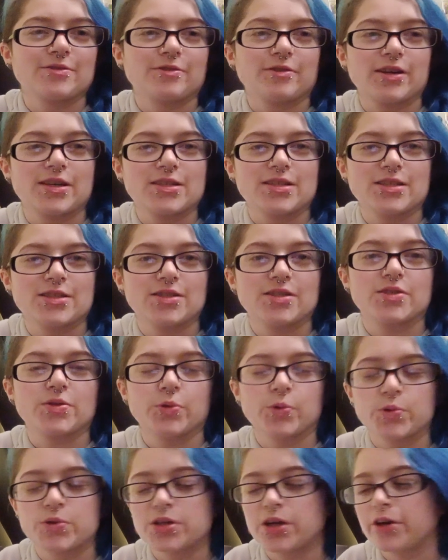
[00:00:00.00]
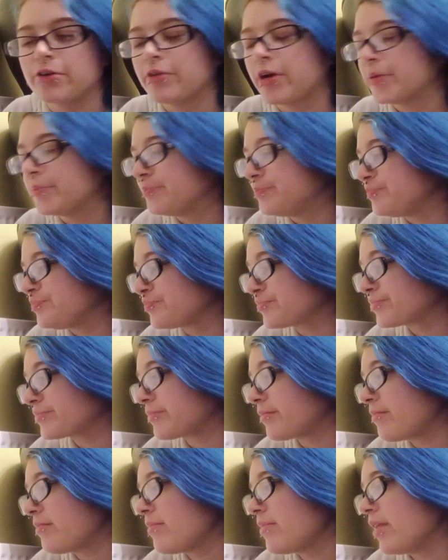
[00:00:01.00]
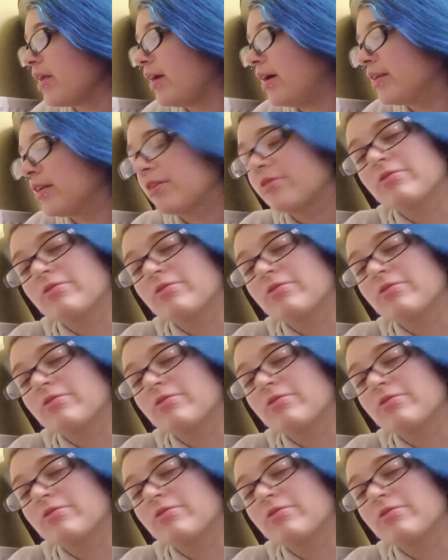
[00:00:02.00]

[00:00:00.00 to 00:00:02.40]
for it to just auto run. And I